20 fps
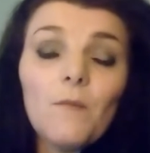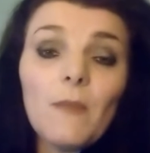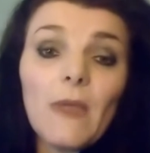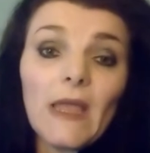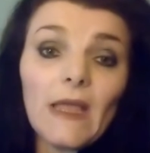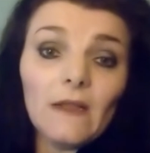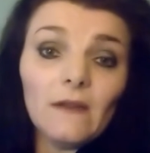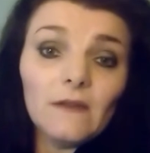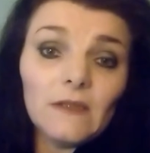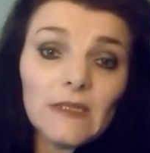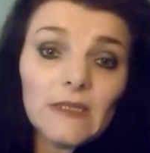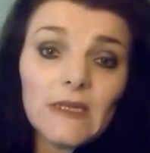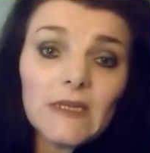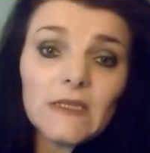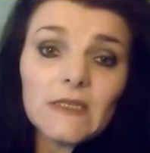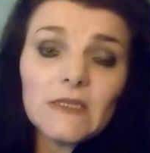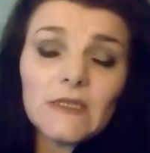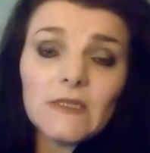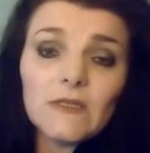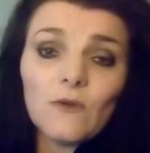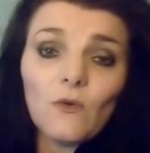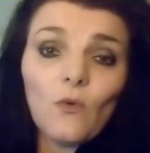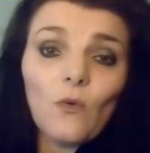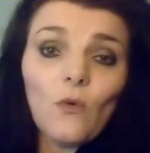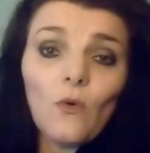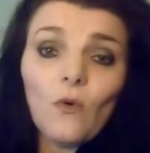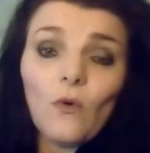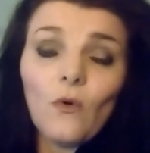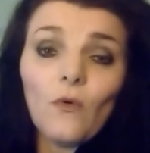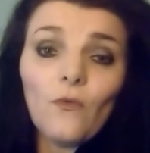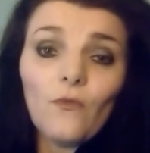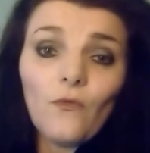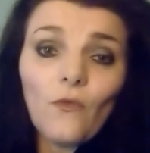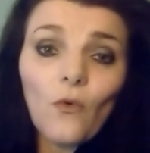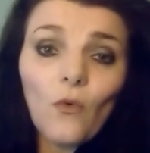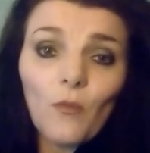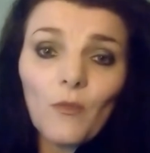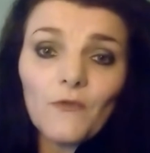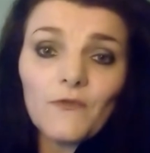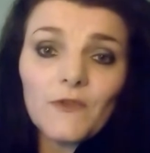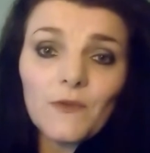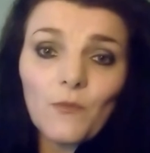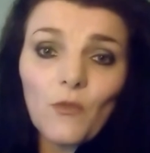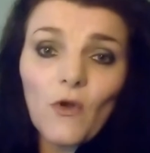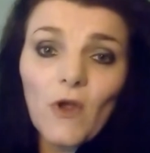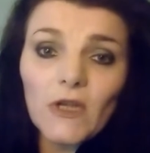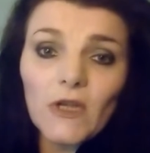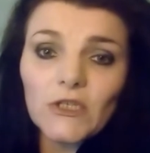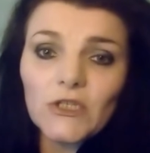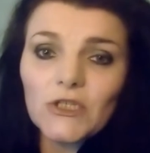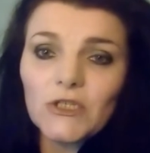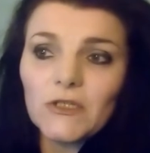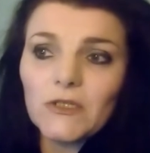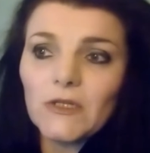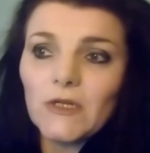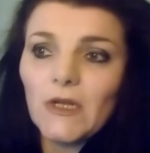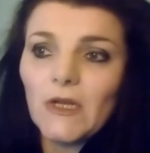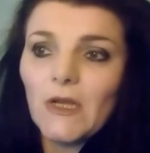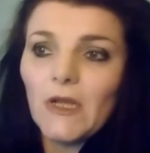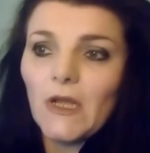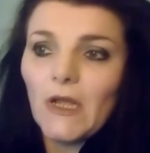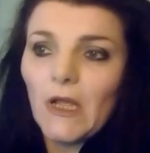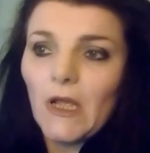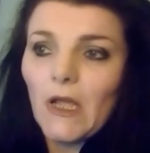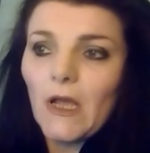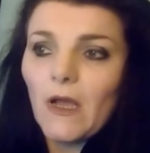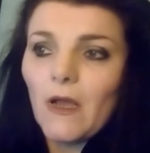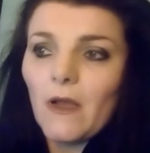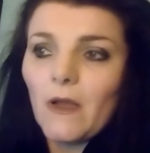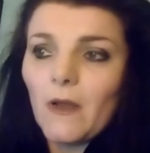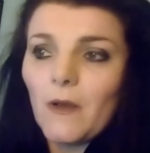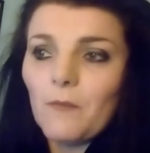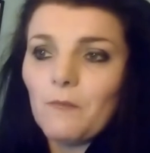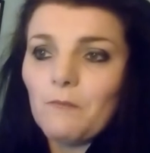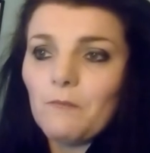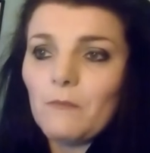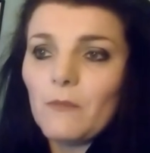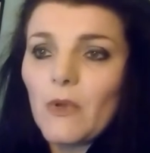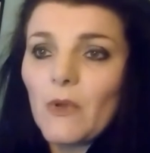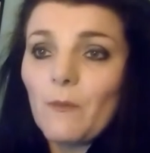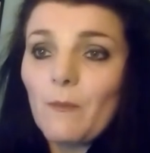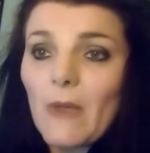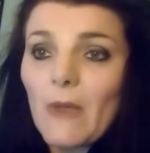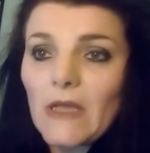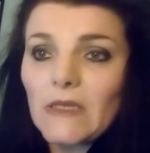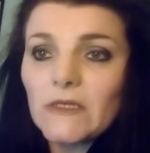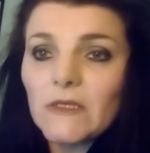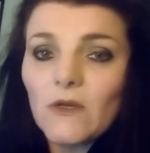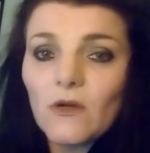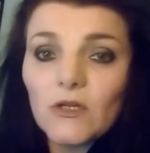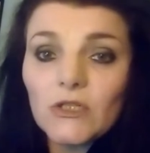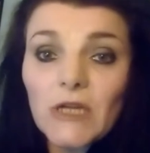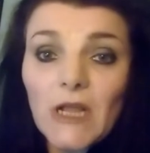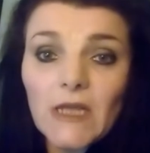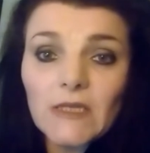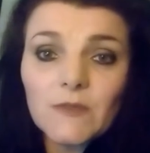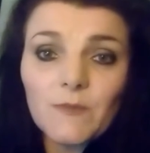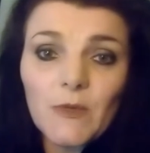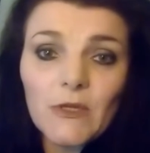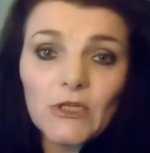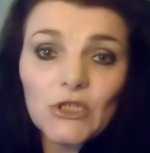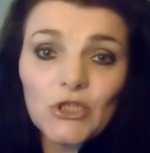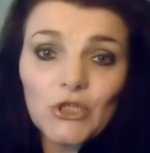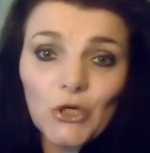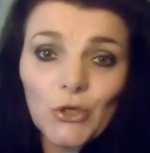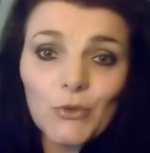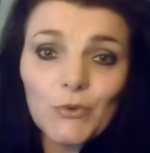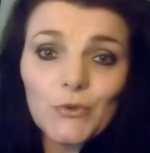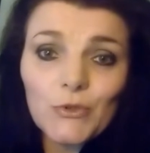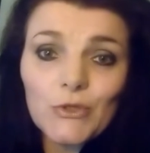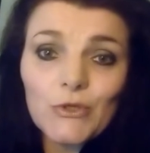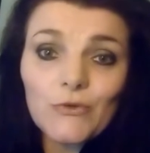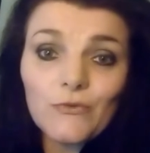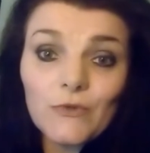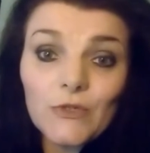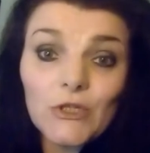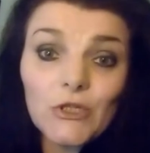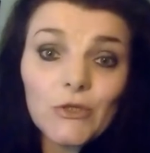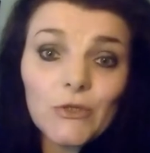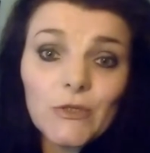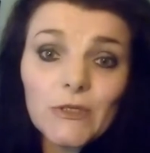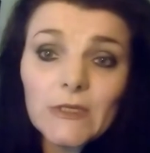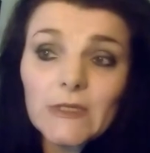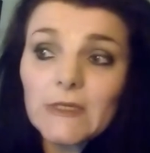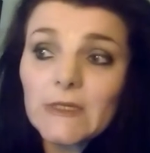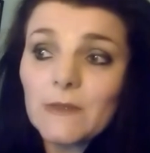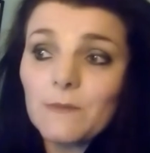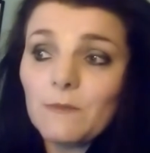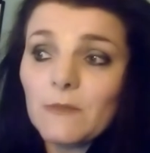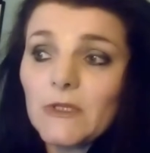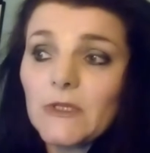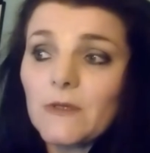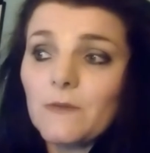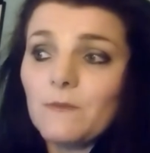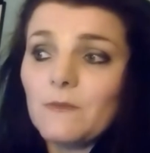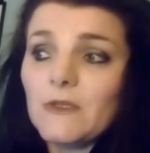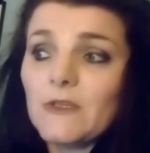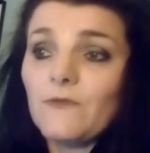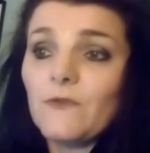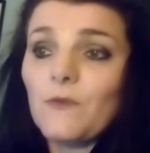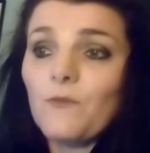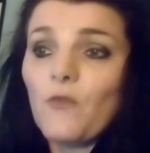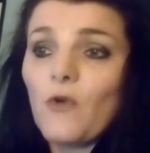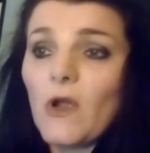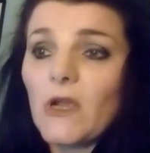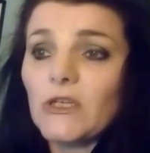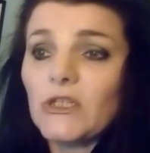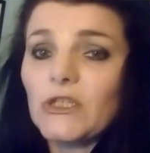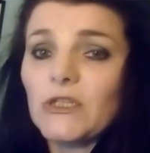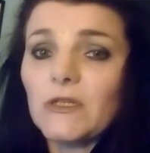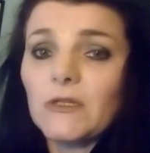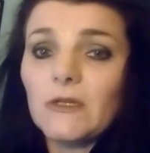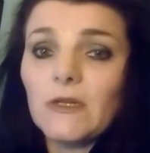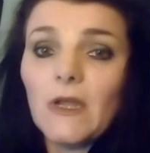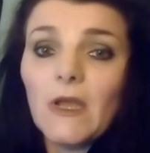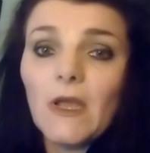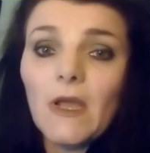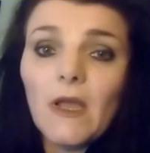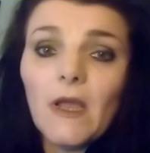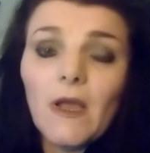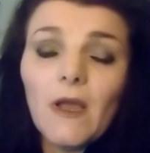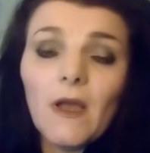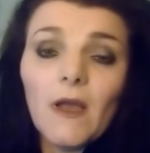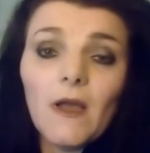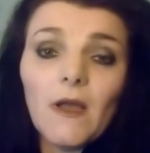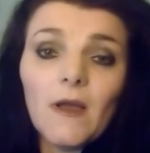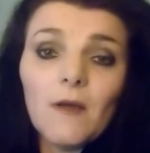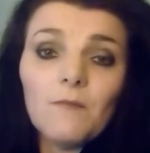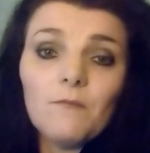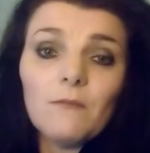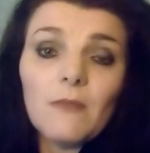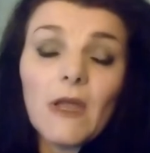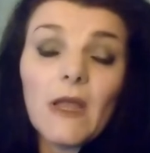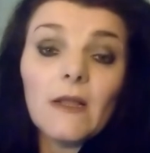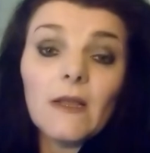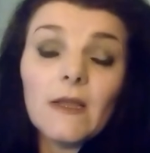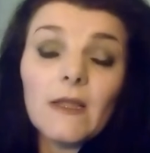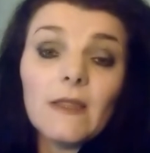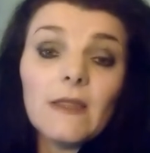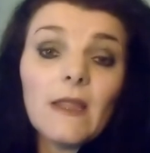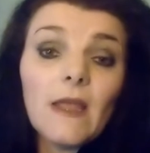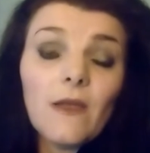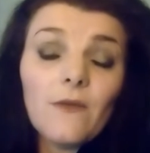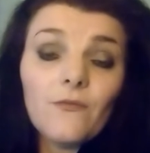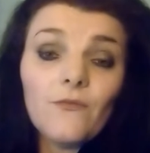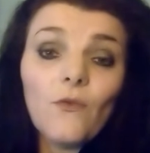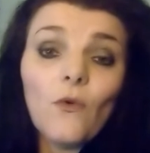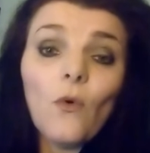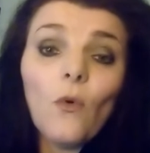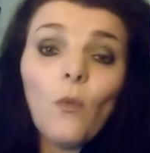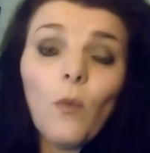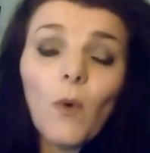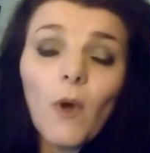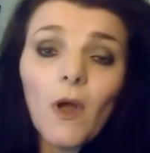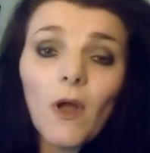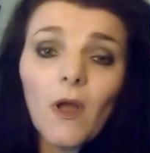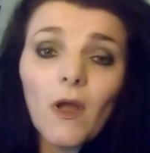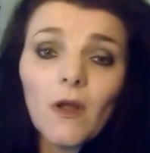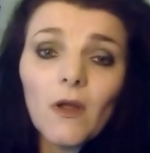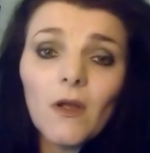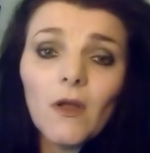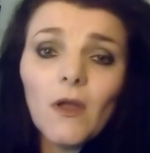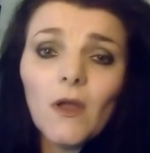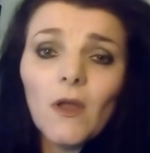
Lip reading: illness or form of depression. But massage has been shown to reduce the symptoms of depression and can therefore work,